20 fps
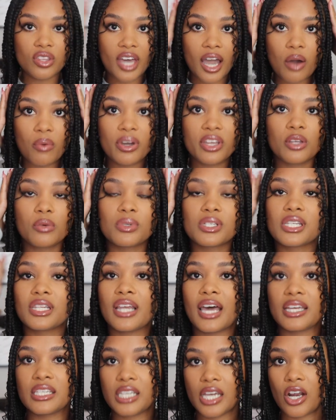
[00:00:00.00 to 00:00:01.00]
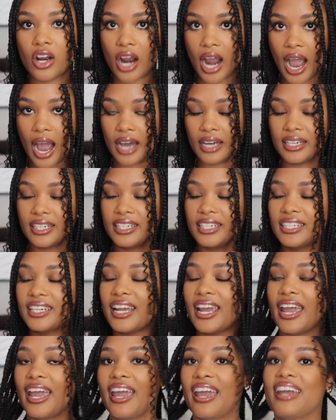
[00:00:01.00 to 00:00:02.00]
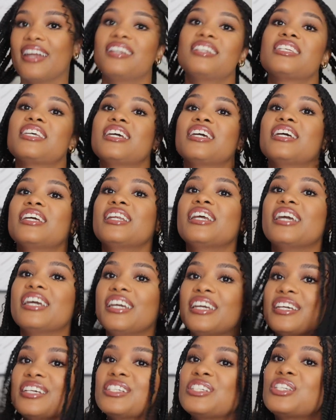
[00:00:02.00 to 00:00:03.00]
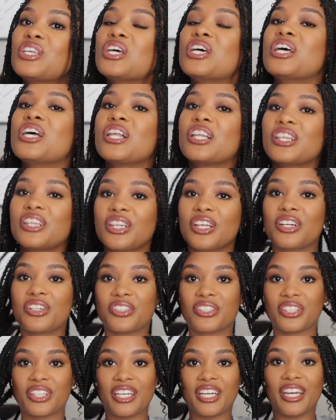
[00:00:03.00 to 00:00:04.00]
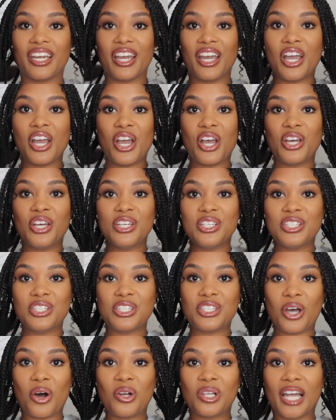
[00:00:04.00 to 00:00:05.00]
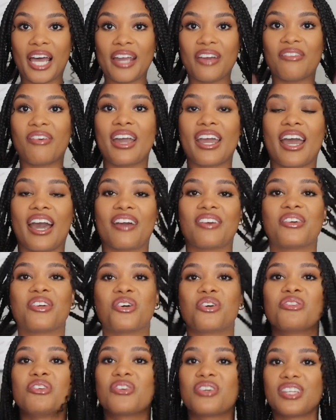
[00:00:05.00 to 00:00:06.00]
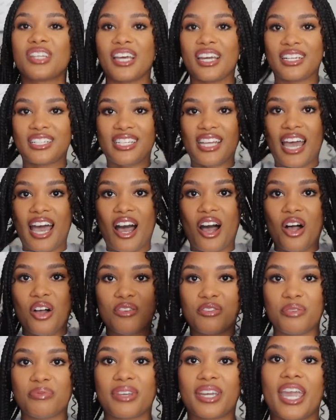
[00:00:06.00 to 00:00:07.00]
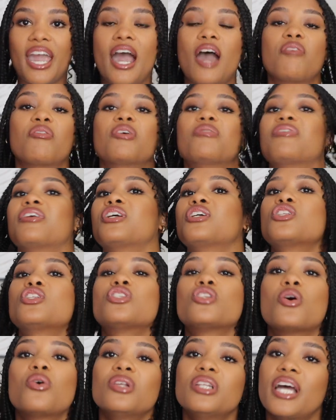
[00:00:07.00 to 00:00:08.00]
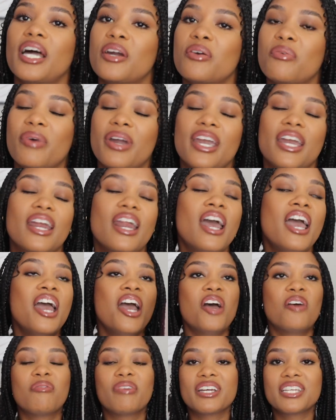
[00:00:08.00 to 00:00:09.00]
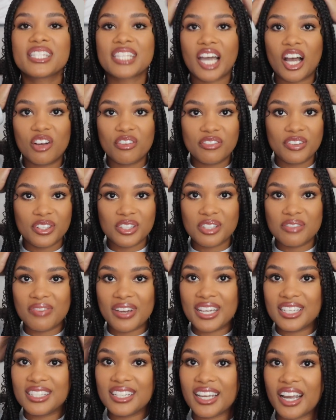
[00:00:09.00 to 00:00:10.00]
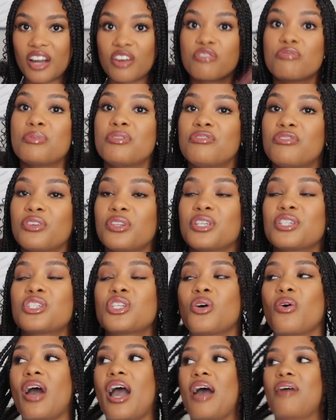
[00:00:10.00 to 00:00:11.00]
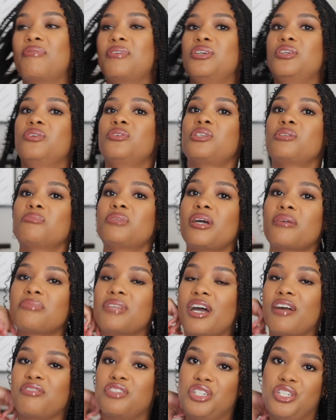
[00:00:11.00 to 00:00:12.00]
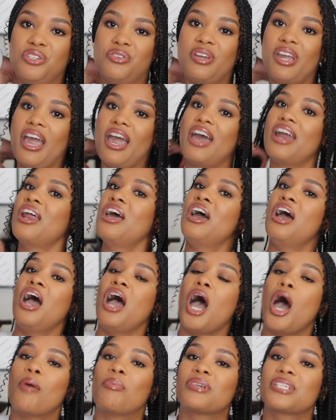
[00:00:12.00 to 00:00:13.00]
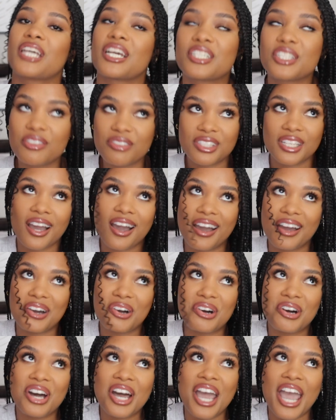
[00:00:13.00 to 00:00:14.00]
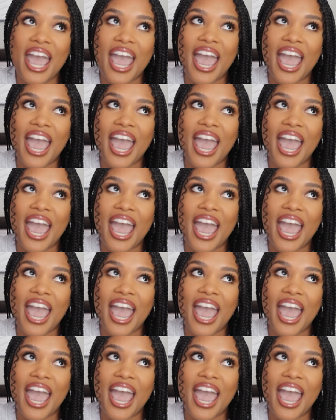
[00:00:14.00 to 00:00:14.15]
that way there was less hair added and it is literally so lightweight. I don't know if you can like tell from the camera, but it's so lightweight. My scalp feels amazing. I've been feeling so happy. You know, sometimes after you get a protective style